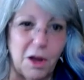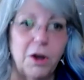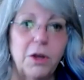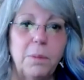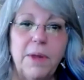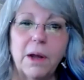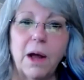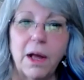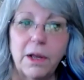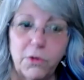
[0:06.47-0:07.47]
Are you being
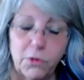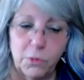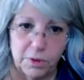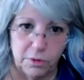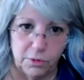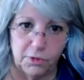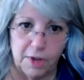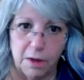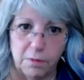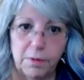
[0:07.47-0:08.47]
honest with
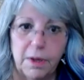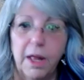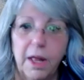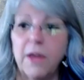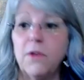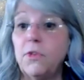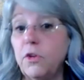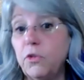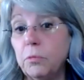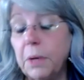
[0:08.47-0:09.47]
yourself? Is
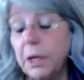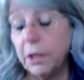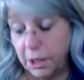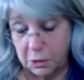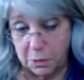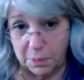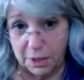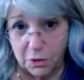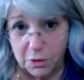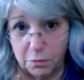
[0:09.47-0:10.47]
this really going to be
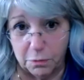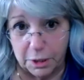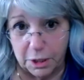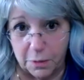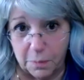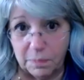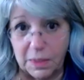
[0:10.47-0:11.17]
good for you?